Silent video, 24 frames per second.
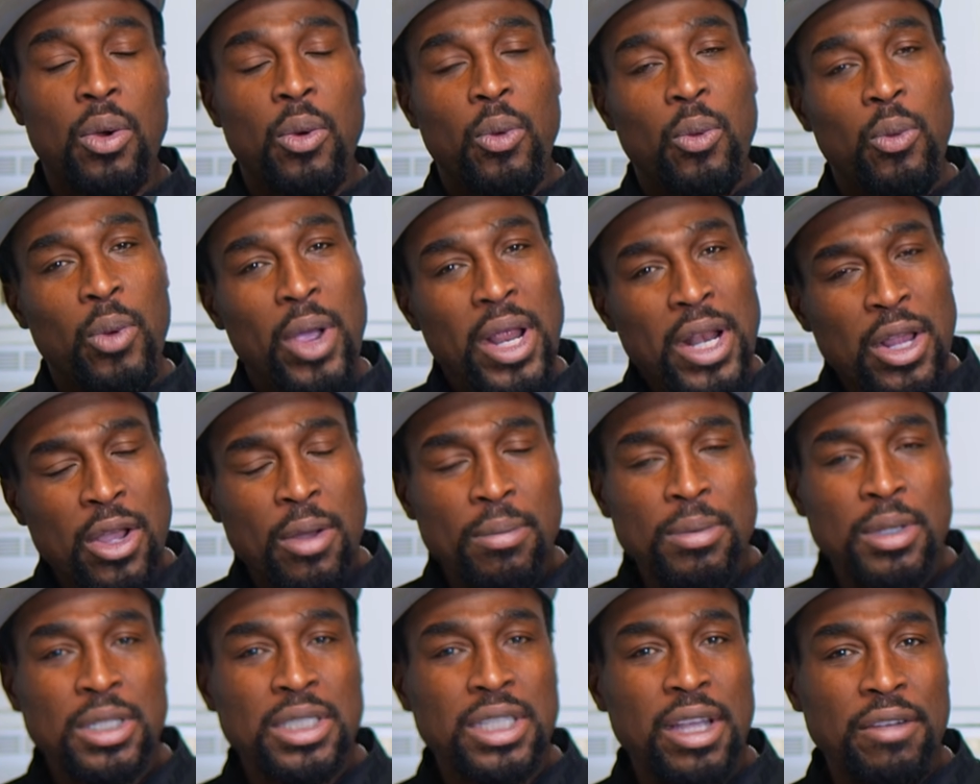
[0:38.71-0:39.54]
Welcome
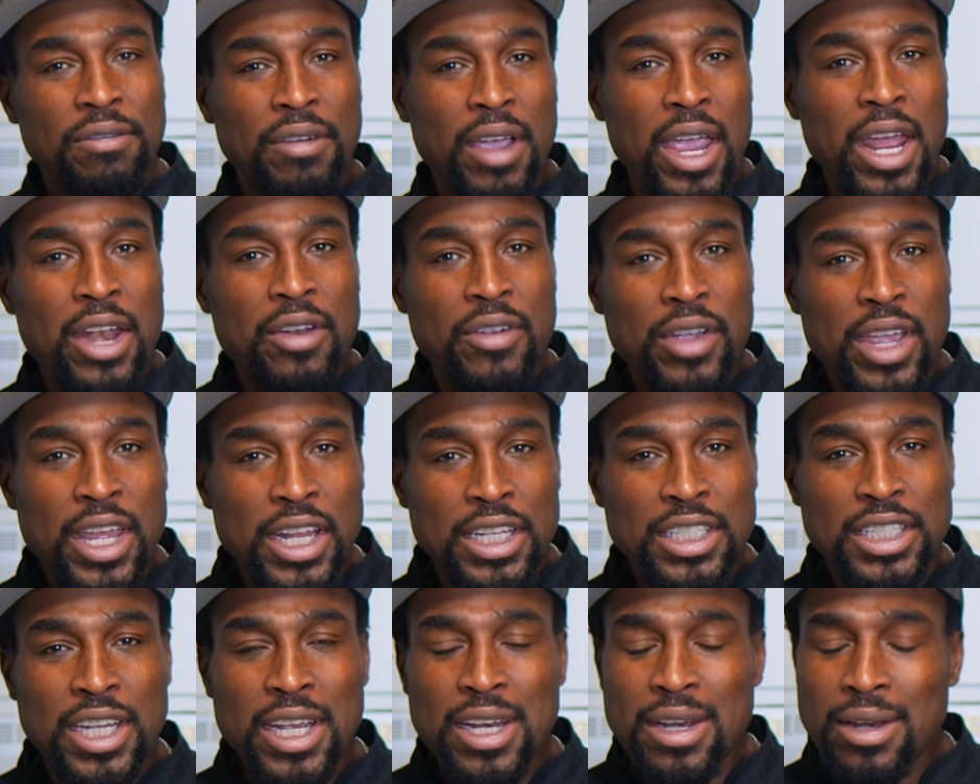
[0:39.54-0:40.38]
to Chef Henry
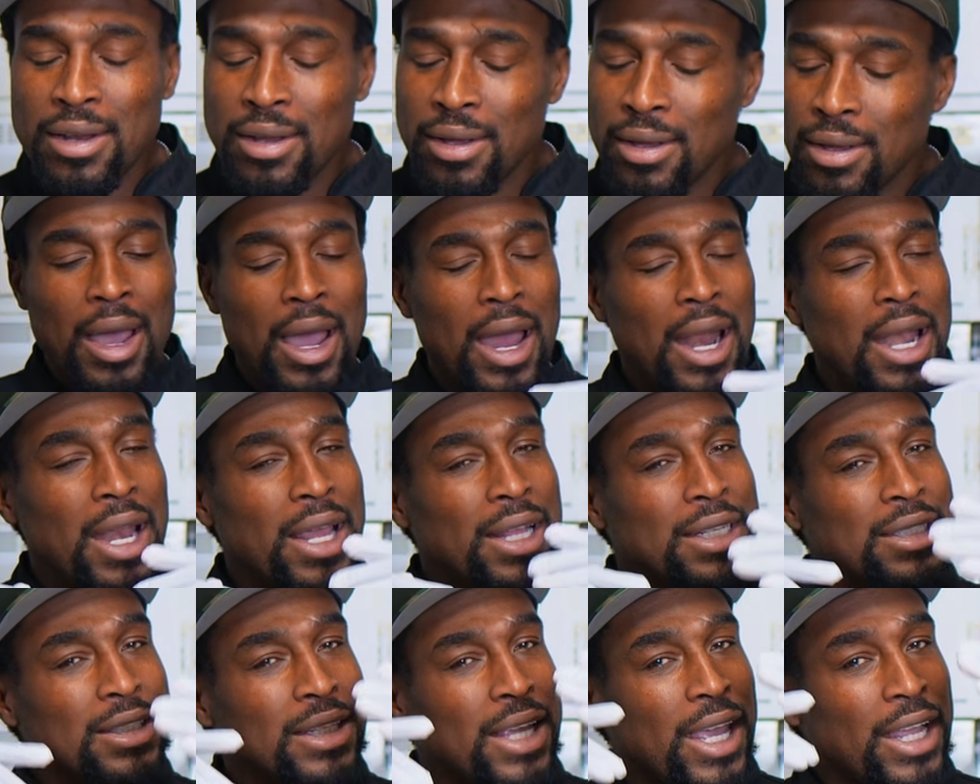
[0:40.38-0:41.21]
Kitchen, and
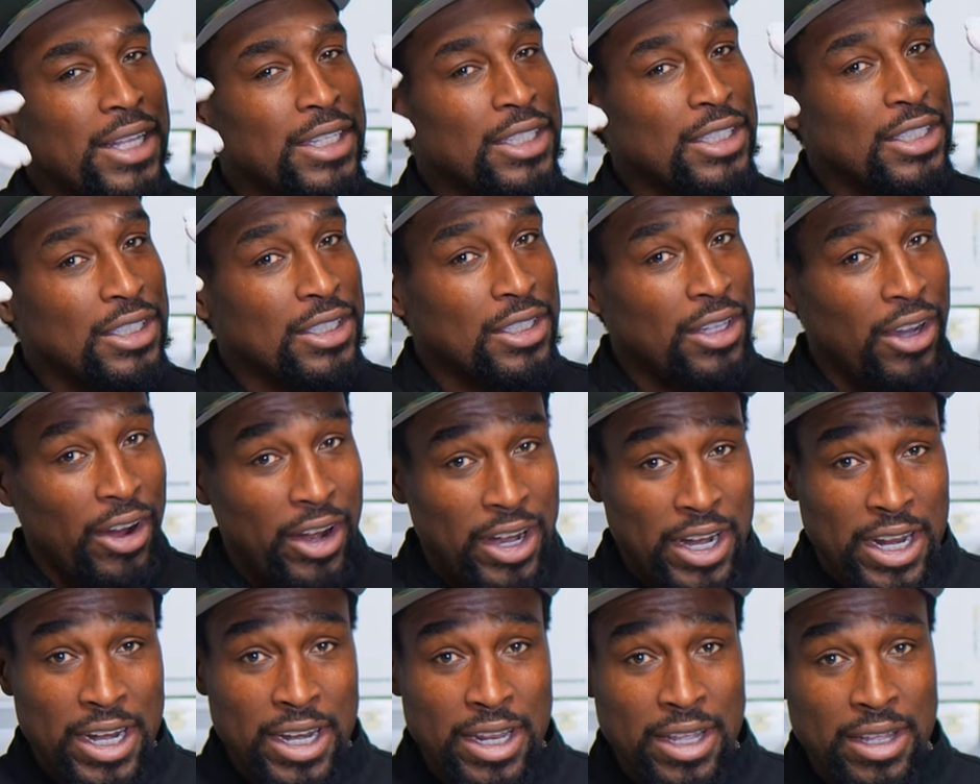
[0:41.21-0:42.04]
let's get
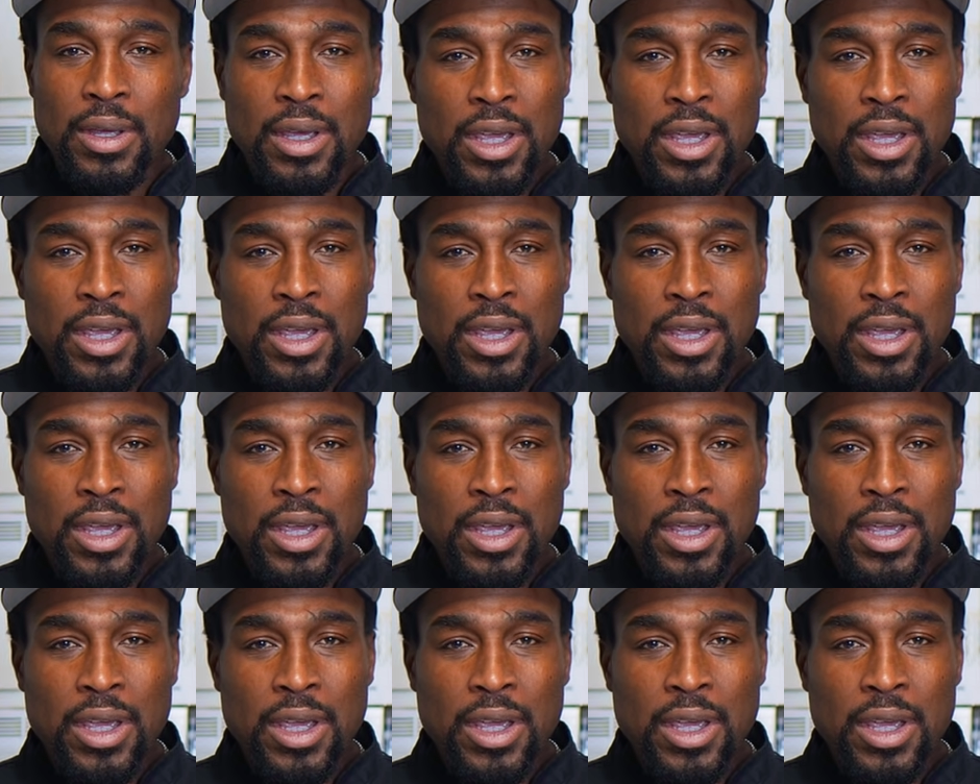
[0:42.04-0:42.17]
started.